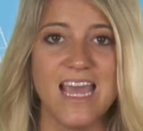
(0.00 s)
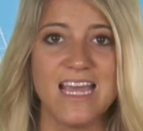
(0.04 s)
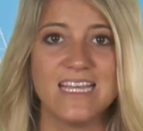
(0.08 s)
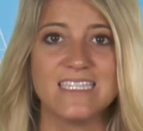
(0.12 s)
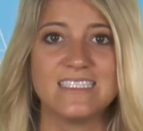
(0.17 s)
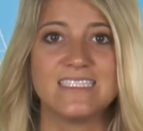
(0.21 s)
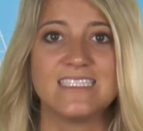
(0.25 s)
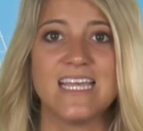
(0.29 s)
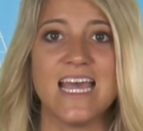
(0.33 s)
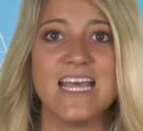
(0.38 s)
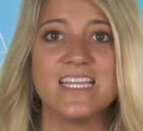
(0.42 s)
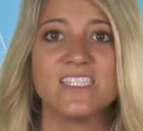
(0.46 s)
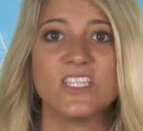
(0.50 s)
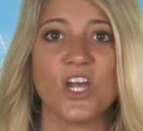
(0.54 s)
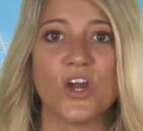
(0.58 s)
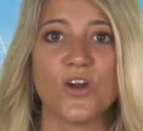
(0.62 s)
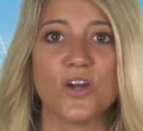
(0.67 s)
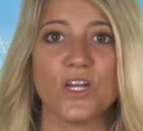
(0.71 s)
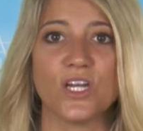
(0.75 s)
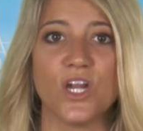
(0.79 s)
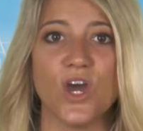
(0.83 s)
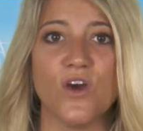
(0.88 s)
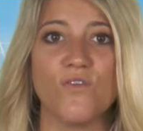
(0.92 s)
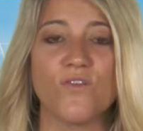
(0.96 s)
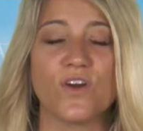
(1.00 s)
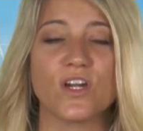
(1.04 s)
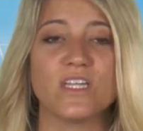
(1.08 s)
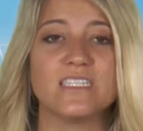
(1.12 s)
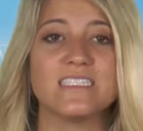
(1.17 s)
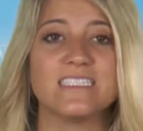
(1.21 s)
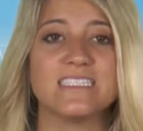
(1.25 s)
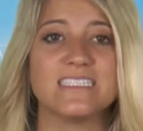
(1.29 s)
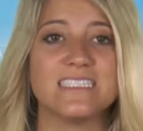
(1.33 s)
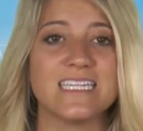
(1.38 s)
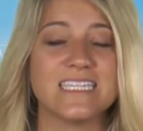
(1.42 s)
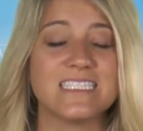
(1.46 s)
says are in over
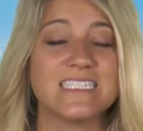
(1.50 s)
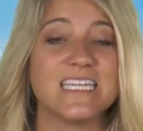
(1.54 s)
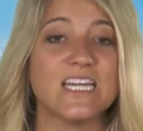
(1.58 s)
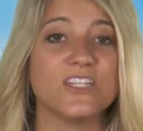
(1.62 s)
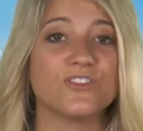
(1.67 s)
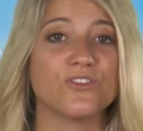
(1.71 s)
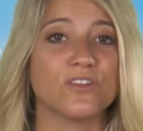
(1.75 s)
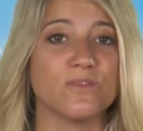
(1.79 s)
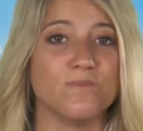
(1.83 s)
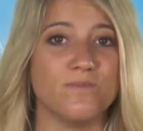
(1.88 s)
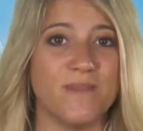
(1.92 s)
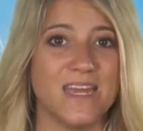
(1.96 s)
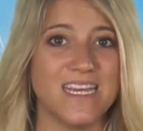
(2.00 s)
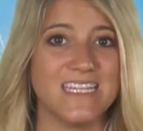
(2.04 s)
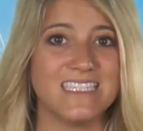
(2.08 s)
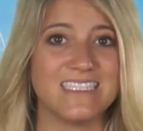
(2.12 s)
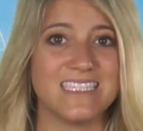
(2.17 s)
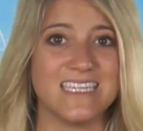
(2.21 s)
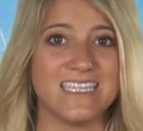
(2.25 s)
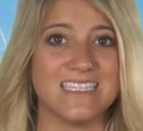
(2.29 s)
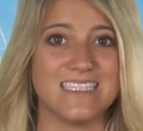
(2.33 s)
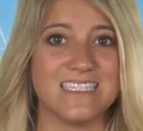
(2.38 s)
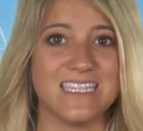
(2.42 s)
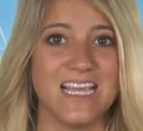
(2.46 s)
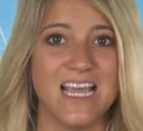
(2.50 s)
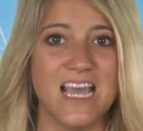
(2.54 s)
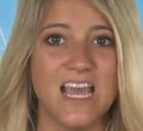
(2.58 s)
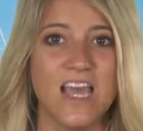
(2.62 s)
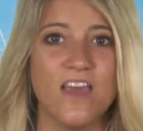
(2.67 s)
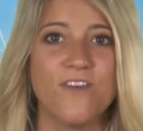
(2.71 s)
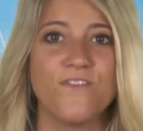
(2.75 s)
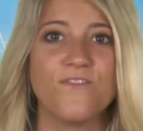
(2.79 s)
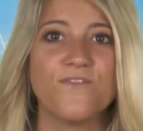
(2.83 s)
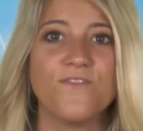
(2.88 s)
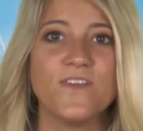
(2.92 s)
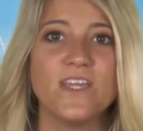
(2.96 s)
600 medicines,
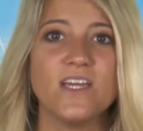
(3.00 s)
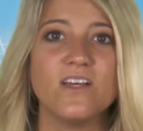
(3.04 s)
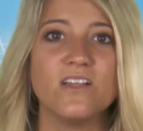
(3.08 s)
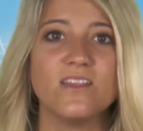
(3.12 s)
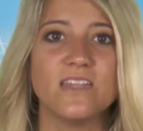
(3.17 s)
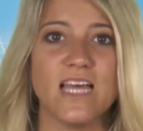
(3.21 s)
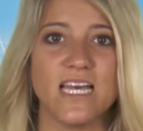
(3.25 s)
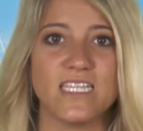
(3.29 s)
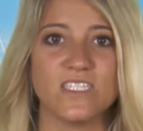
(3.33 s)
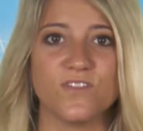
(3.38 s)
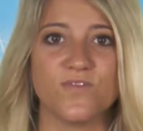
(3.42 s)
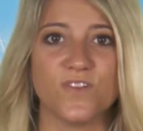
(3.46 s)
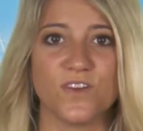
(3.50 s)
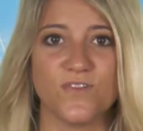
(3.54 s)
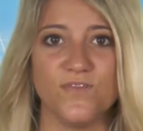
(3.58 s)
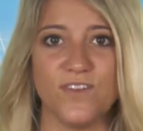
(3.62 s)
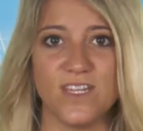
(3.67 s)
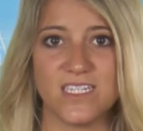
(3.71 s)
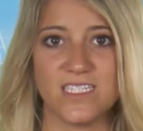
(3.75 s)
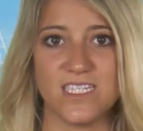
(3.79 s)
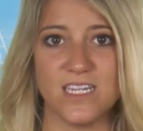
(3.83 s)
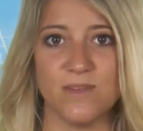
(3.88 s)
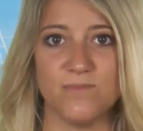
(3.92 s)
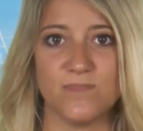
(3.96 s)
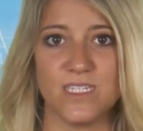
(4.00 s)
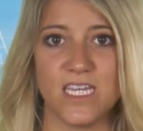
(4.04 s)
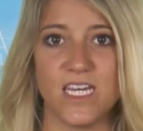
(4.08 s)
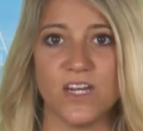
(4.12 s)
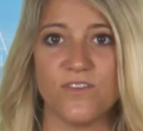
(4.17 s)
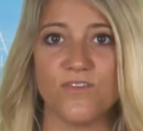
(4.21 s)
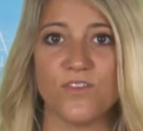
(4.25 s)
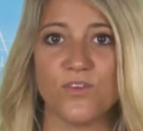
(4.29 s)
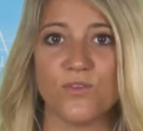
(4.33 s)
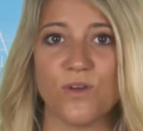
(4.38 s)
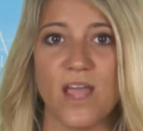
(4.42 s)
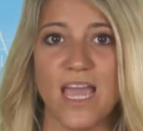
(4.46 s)
feel less for victims in
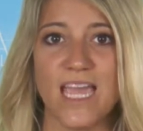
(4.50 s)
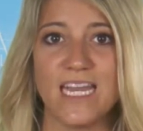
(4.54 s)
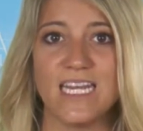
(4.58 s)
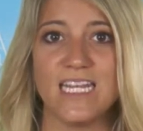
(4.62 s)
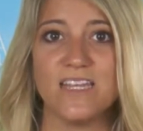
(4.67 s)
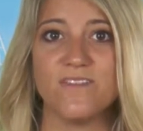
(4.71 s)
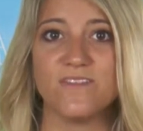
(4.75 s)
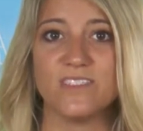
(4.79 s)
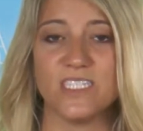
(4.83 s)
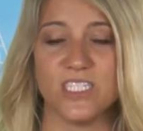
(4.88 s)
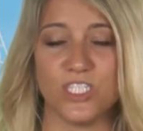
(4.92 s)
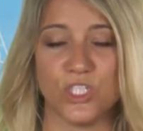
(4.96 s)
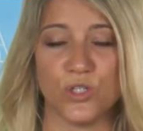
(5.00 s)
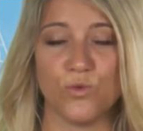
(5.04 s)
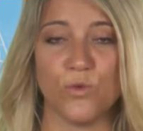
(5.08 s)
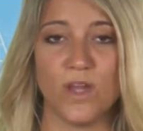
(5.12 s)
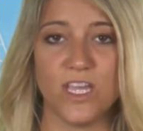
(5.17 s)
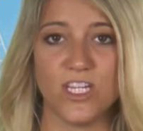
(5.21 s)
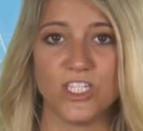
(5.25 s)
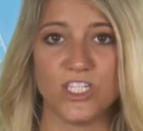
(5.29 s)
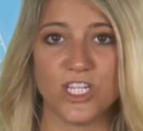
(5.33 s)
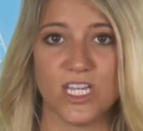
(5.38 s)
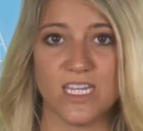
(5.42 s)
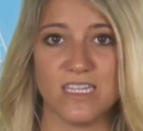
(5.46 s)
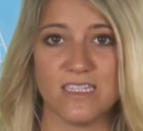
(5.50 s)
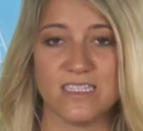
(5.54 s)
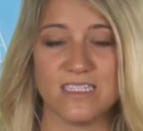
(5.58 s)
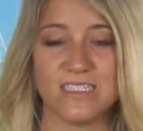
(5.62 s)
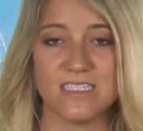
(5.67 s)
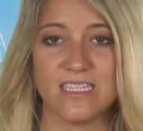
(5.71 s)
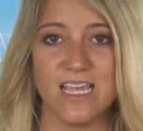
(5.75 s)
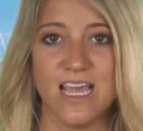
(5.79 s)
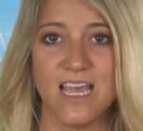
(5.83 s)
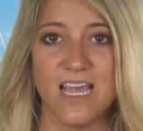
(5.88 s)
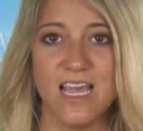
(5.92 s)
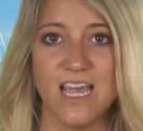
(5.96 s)
a variety of
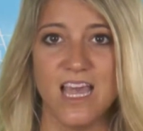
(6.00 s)
situations.